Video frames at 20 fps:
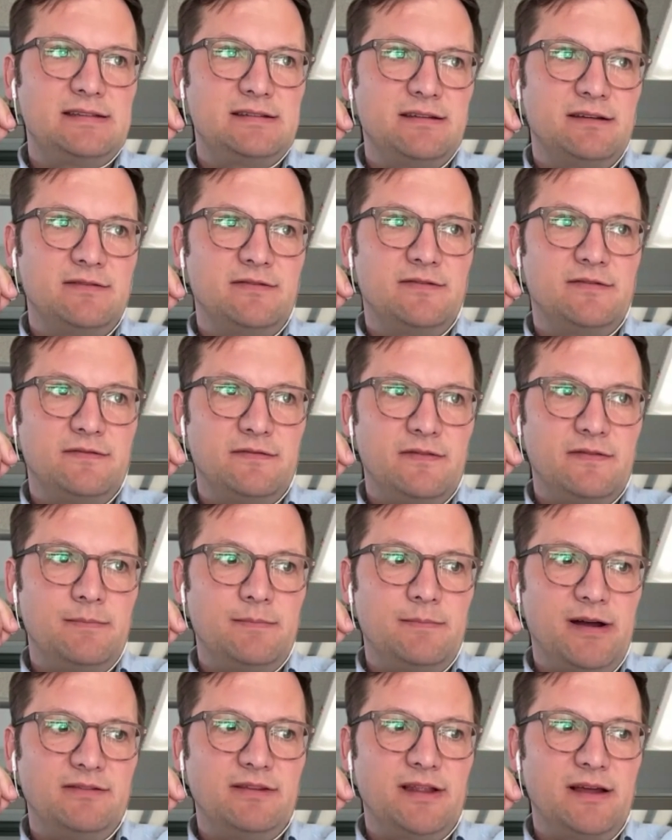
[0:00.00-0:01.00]
of
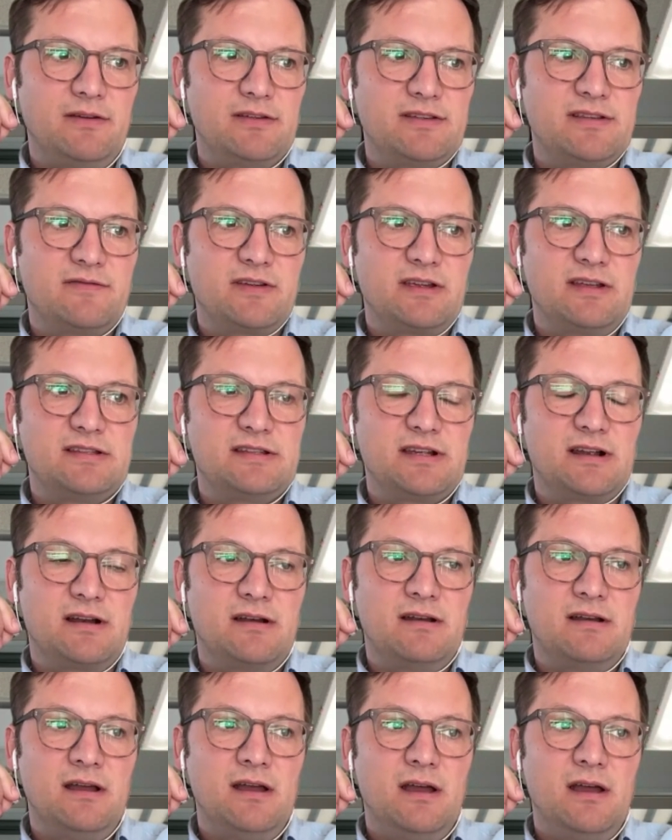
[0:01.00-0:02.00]
above levels of
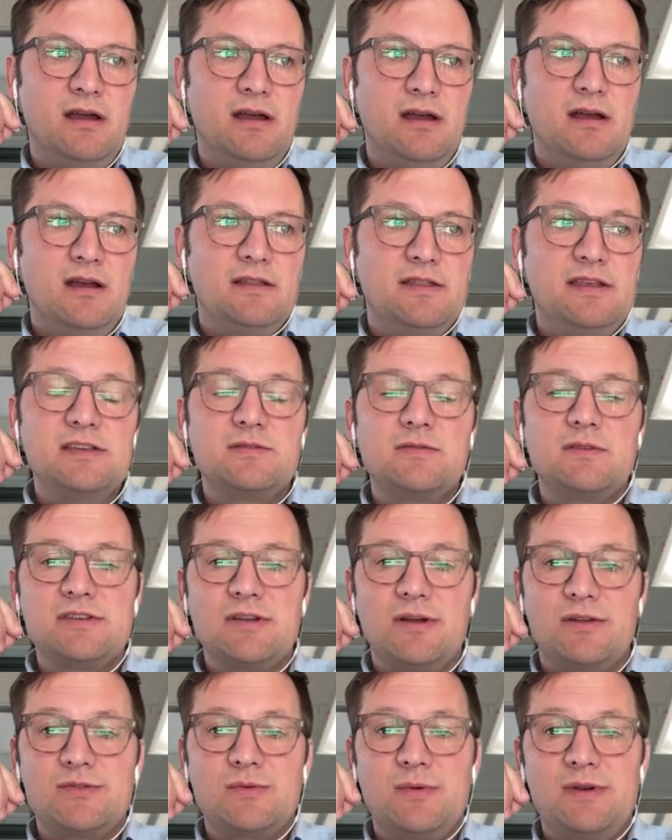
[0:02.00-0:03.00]
concern. These
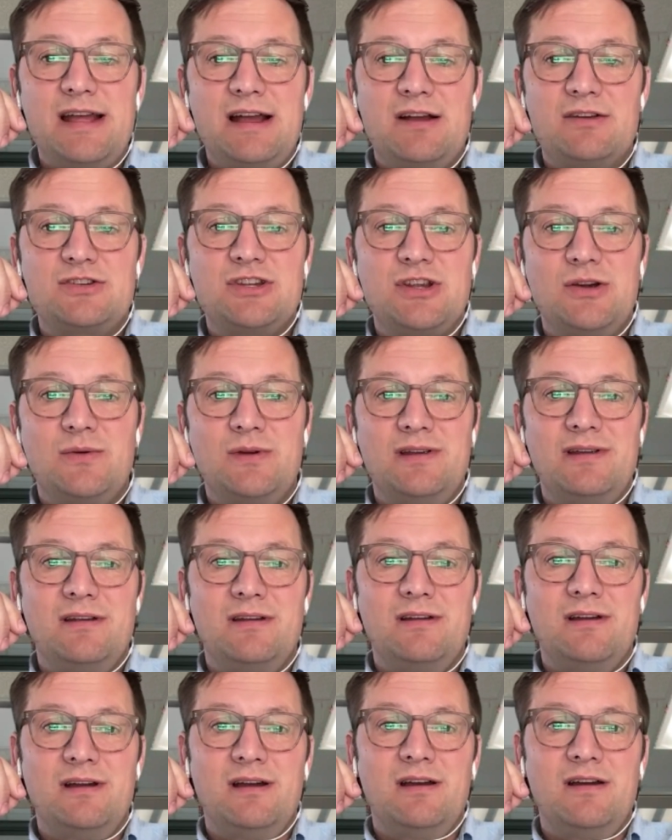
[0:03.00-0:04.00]
results were now
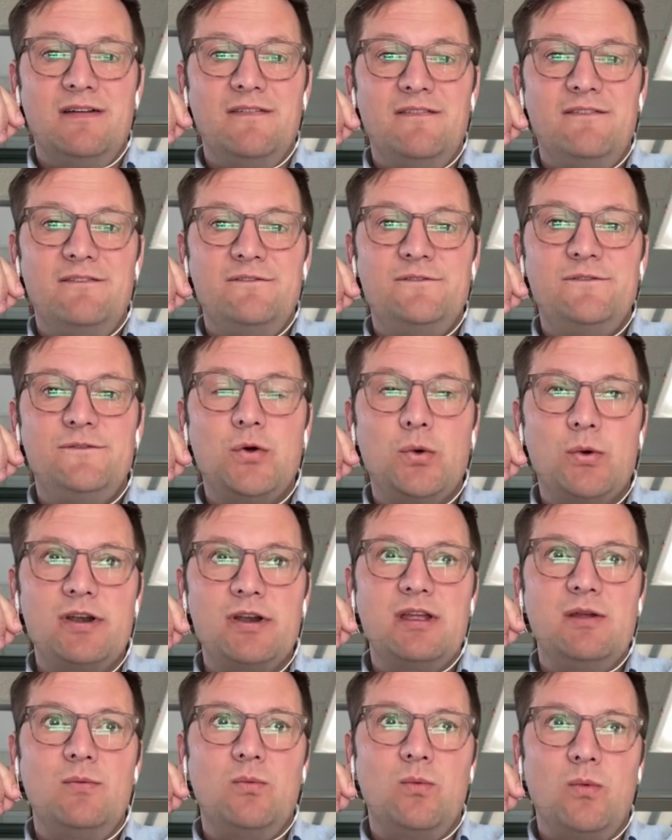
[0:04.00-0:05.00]
showing
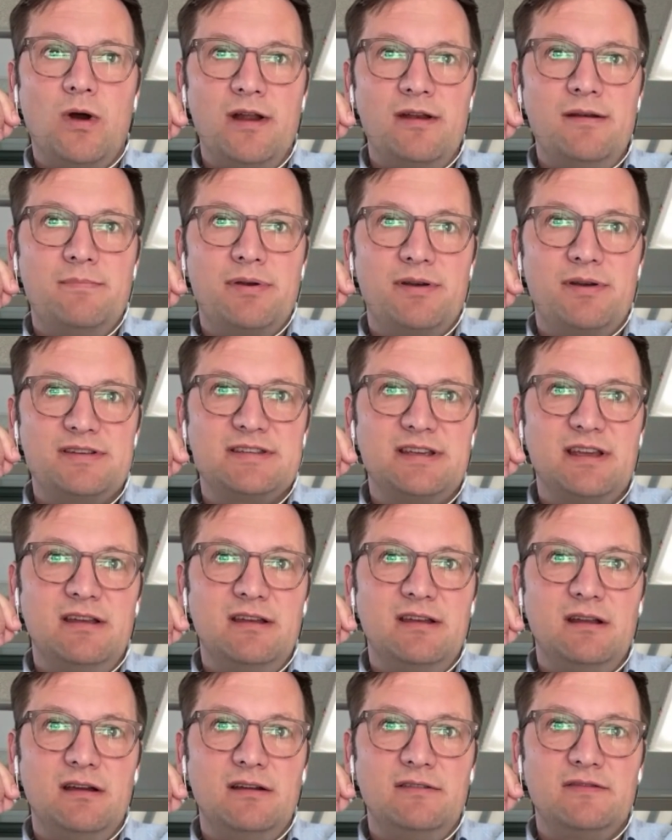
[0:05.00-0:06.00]

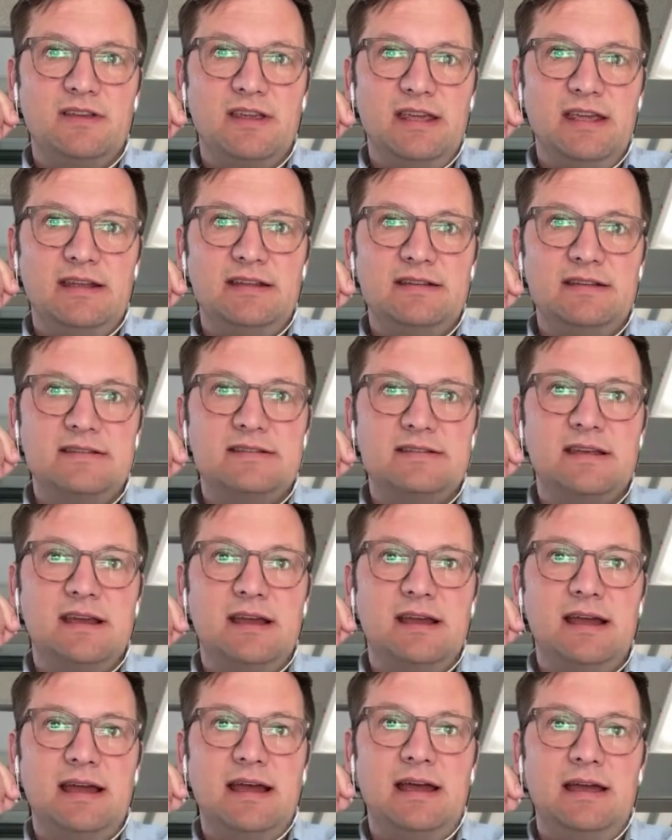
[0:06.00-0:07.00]
41% of kids
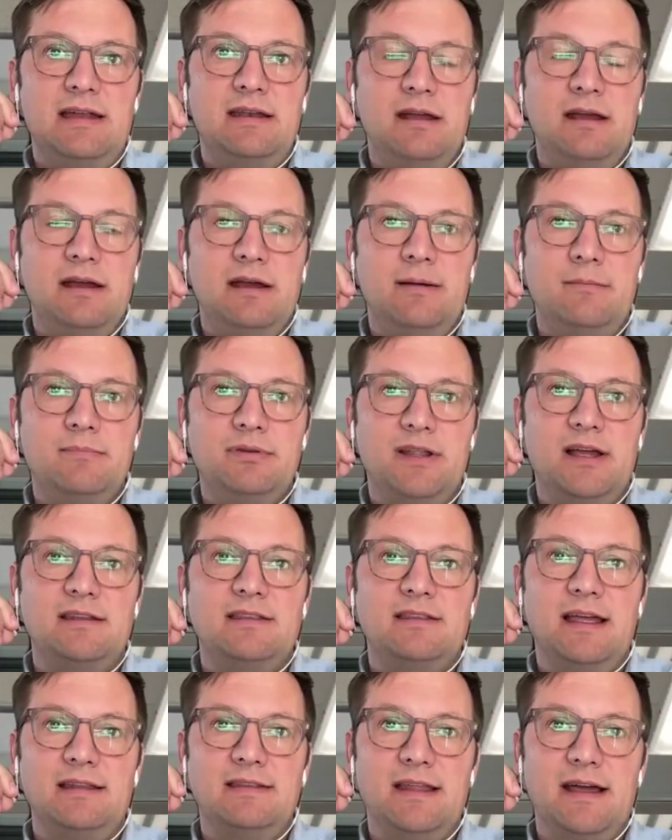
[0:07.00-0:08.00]
had blood
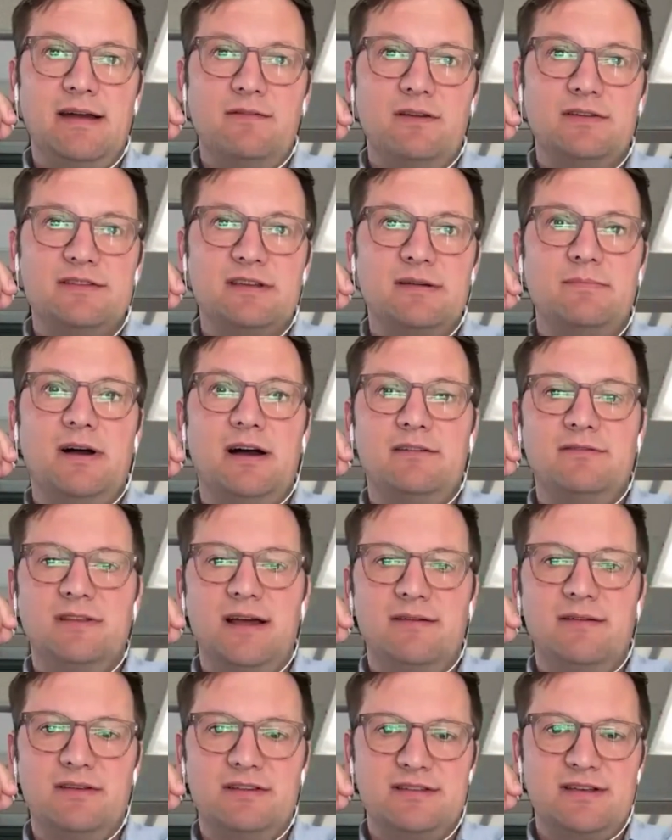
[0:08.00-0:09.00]
lead levels above
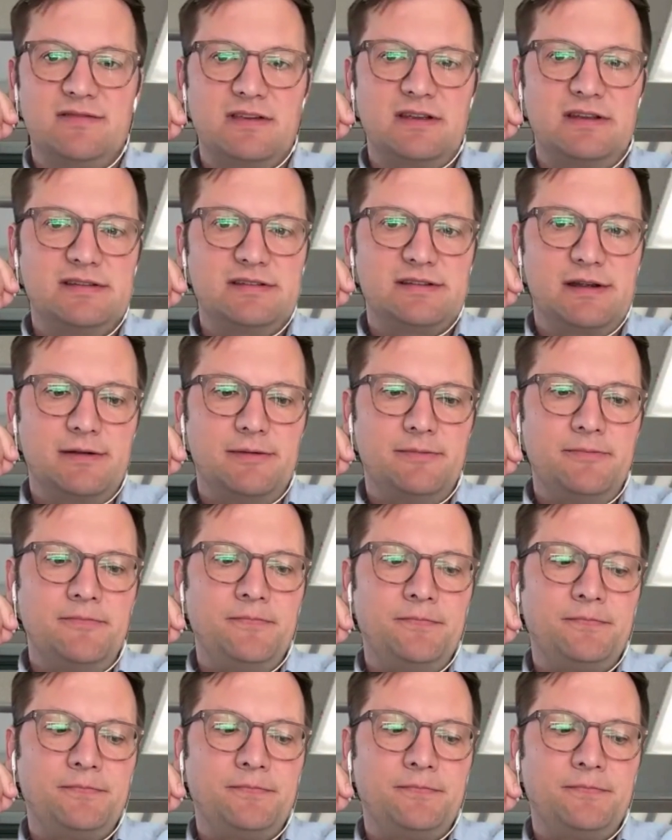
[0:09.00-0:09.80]
levels of concern.